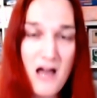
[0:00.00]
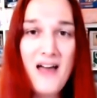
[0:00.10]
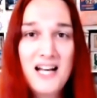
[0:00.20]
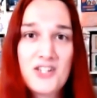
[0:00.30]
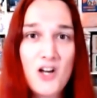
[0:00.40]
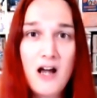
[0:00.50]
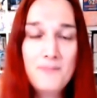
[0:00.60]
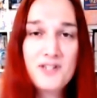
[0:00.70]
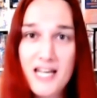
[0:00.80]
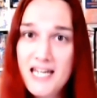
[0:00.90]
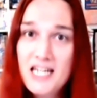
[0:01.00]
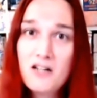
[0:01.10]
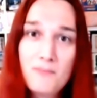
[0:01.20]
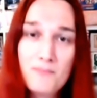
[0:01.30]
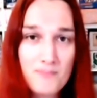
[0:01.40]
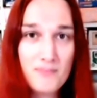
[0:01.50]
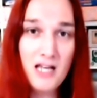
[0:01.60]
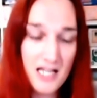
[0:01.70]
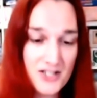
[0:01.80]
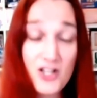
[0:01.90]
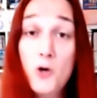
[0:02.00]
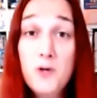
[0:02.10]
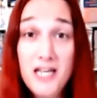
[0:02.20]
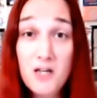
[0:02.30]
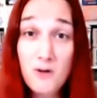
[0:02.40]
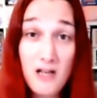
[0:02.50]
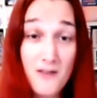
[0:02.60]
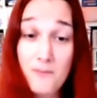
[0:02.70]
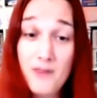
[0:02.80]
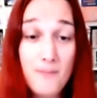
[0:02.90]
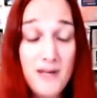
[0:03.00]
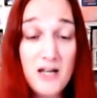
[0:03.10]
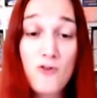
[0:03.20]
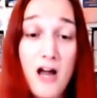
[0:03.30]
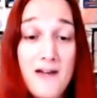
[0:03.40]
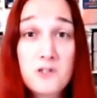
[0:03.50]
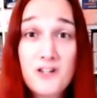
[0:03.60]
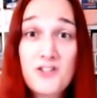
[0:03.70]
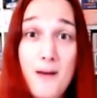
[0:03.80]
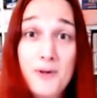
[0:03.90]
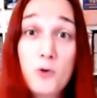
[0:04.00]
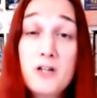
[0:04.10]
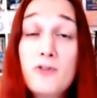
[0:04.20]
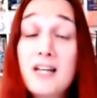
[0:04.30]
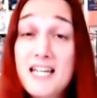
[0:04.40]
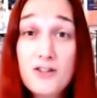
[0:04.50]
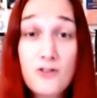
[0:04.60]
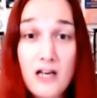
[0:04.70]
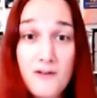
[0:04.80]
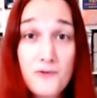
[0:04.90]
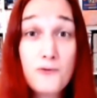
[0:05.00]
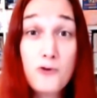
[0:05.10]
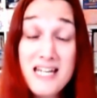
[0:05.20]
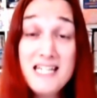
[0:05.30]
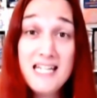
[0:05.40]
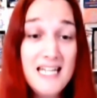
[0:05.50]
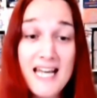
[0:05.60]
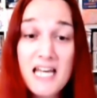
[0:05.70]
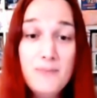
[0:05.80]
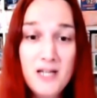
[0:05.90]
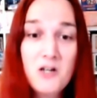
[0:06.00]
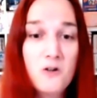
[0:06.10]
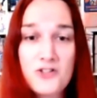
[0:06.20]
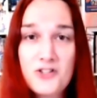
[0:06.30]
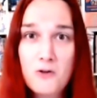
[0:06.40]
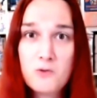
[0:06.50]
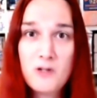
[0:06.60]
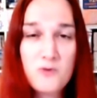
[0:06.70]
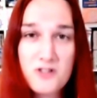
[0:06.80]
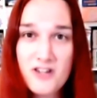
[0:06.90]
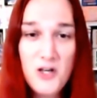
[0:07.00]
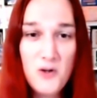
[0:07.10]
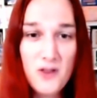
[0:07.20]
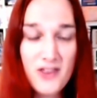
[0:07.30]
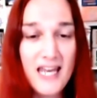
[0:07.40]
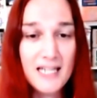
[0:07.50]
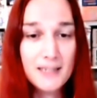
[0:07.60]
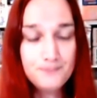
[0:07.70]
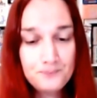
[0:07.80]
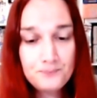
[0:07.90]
that time, Sega and Sony, who were like the big rivals at the time, had already released 3D gaming consoles, which was the new thing.